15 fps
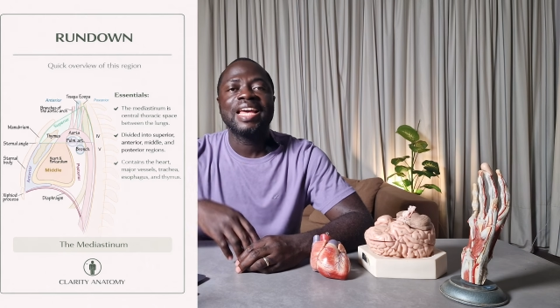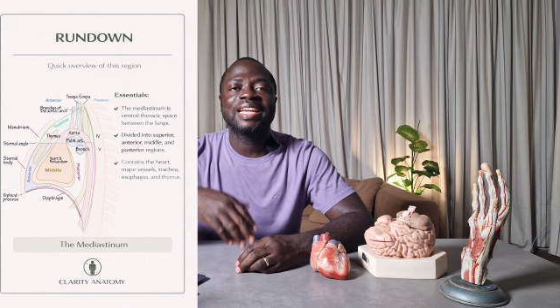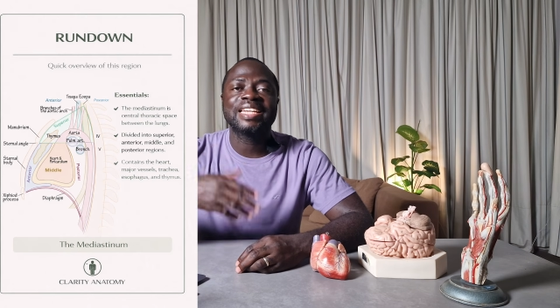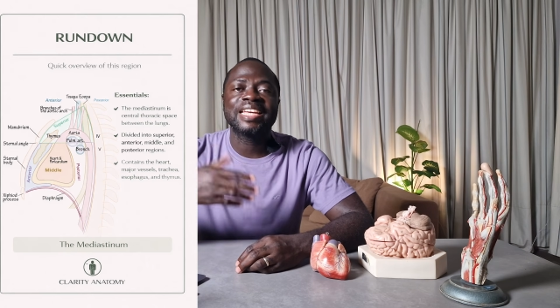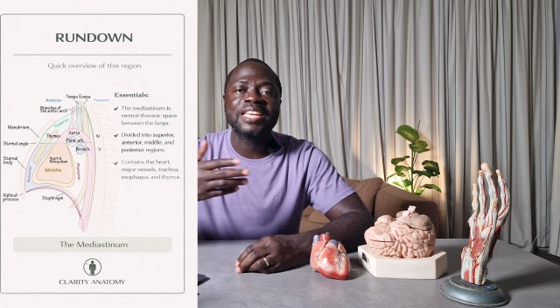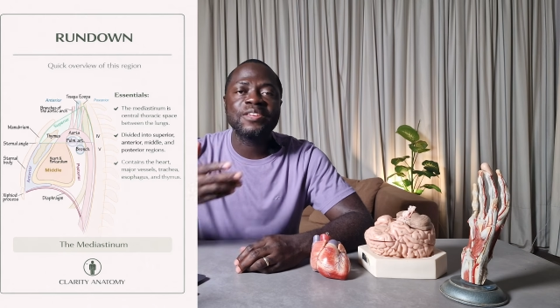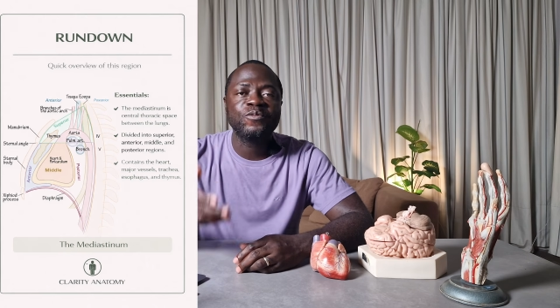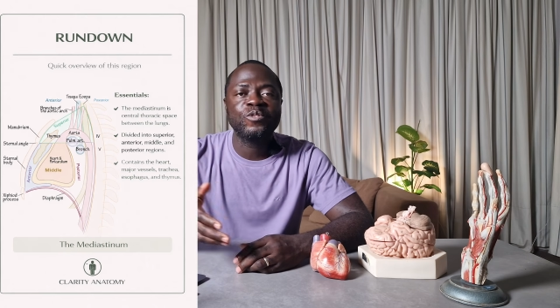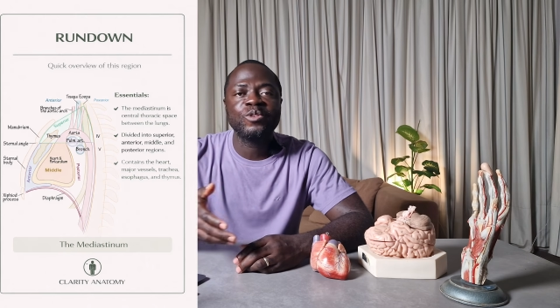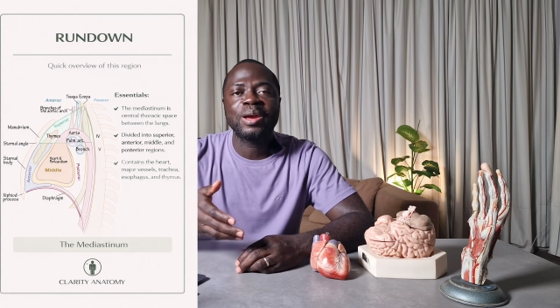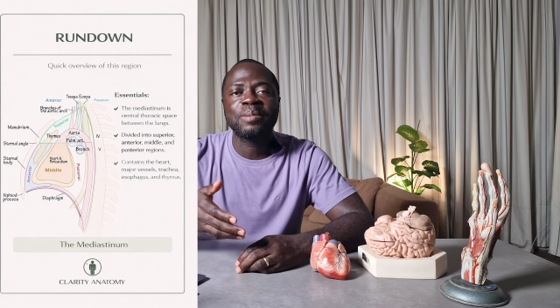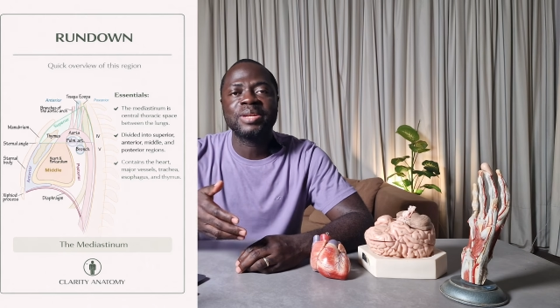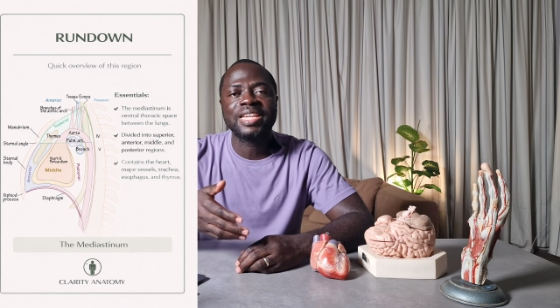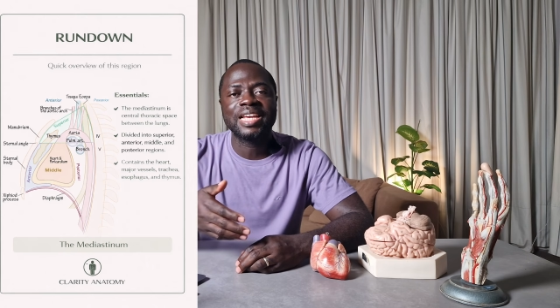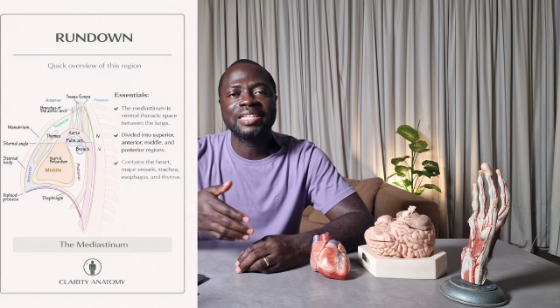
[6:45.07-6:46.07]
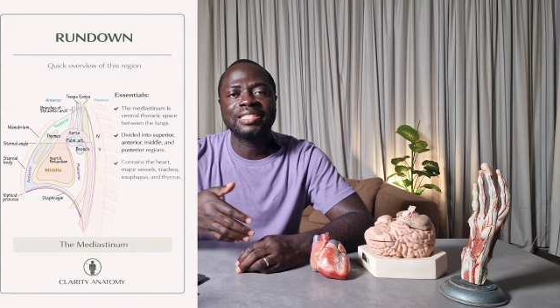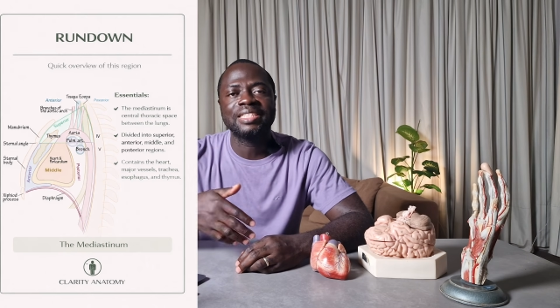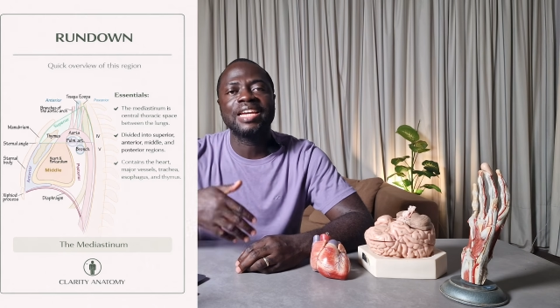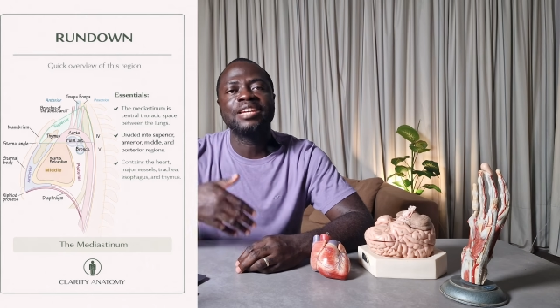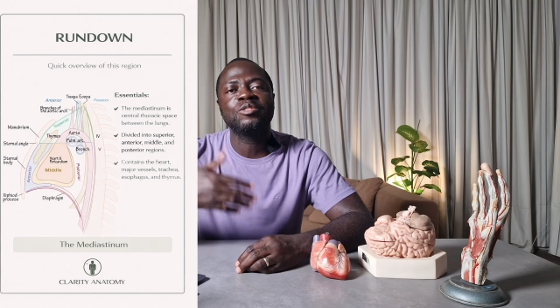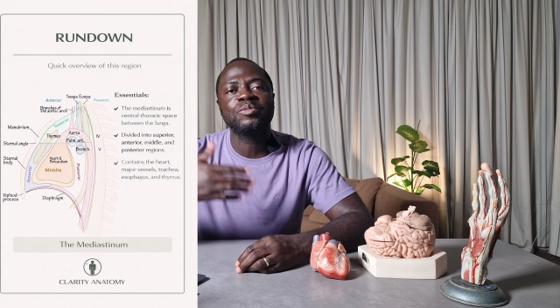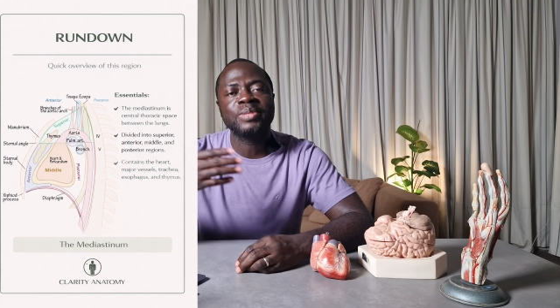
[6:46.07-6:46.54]
And the inferior
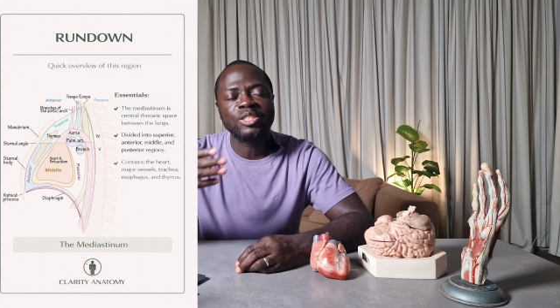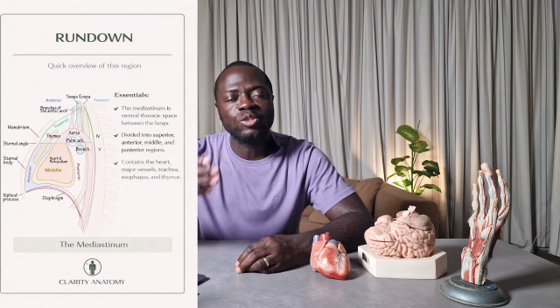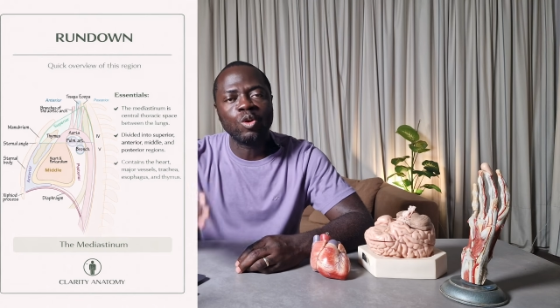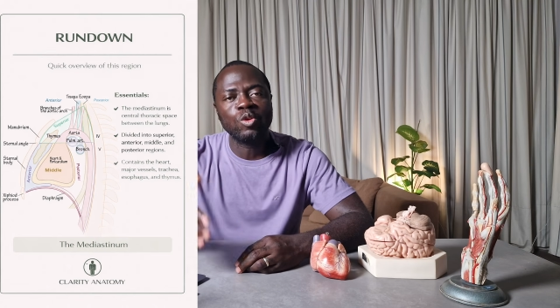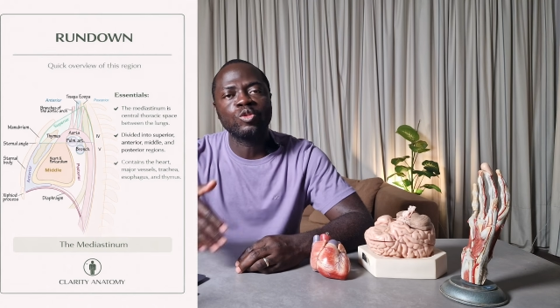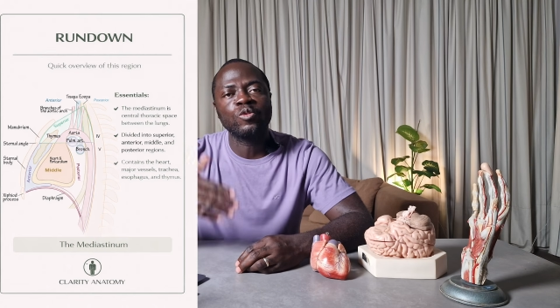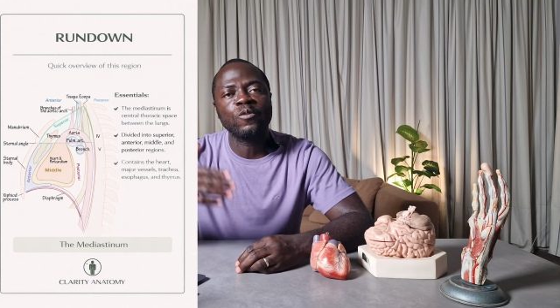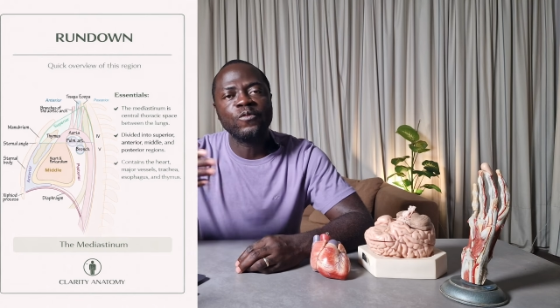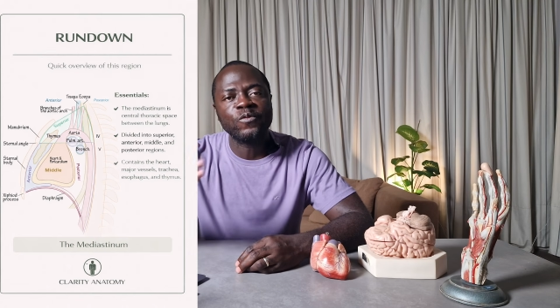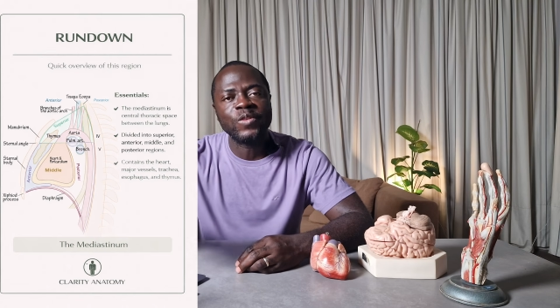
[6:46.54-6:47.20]
mediastinum is also